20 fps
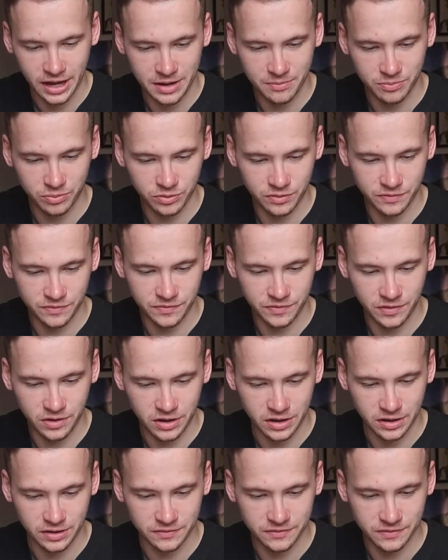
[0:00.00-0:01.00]

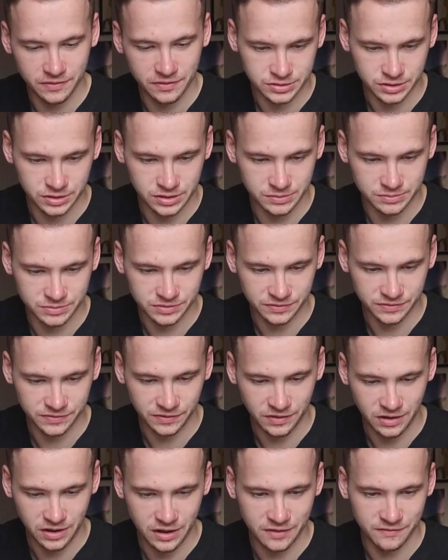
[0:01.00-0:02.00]
8.5 times
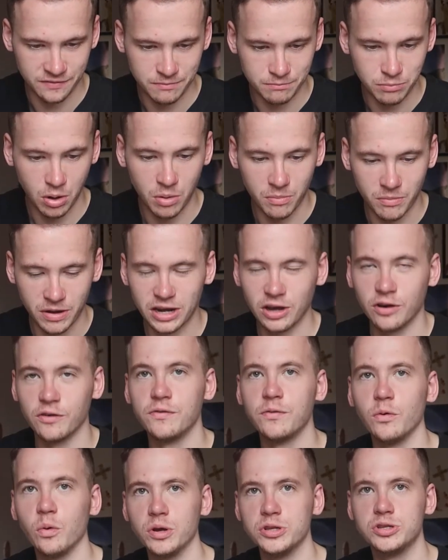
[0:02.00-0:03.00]
5. Boom, a little
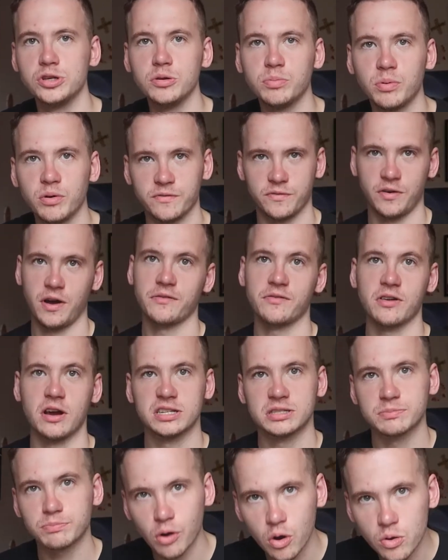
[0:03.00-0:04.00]
42.5
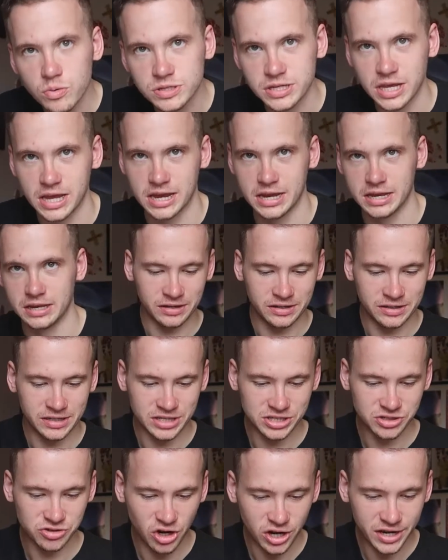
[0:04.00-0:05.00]
grams of protein.
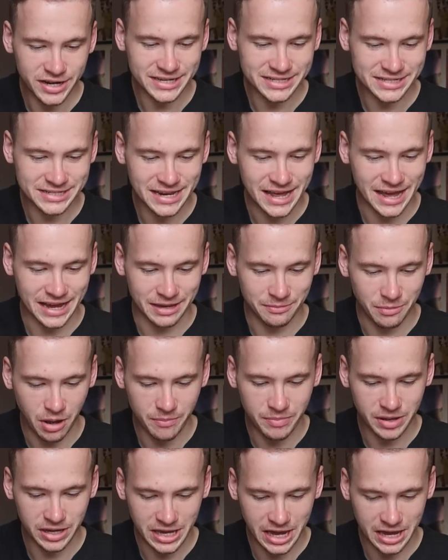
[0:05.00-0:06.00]
Let's try this snack. It
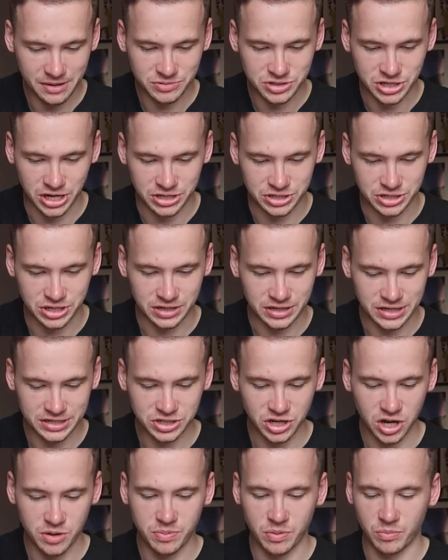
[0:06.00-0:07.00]
might be a game changer.
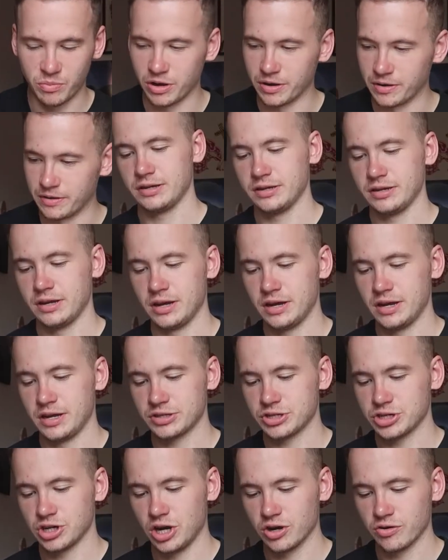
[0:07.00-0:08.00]
Let's open one. Uh,
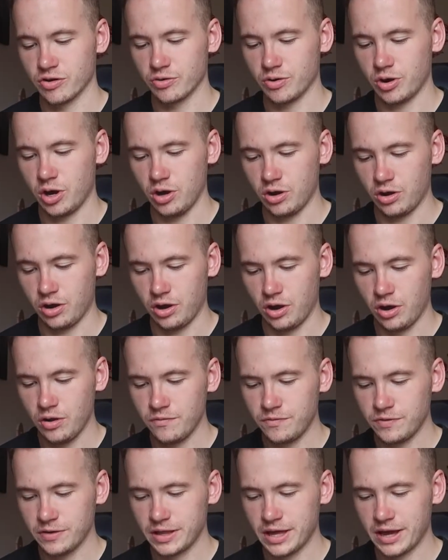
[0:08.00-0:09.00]
childhood, ho
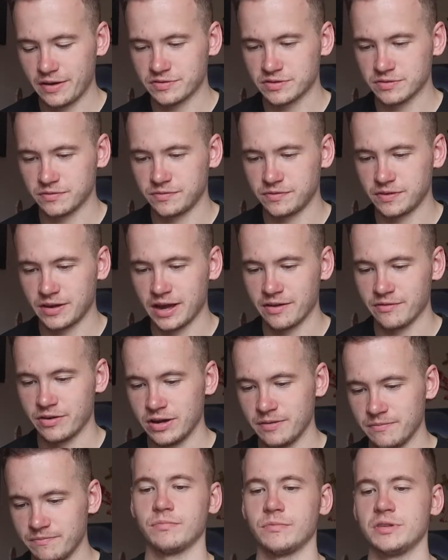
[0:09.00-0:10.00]
hopefully they have some
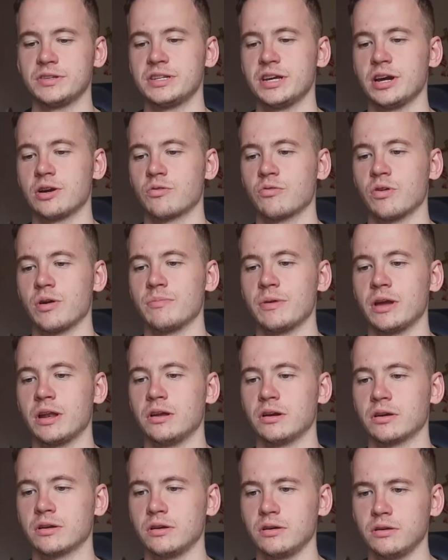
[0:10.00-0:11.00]
flavor. Let's see how grim they look.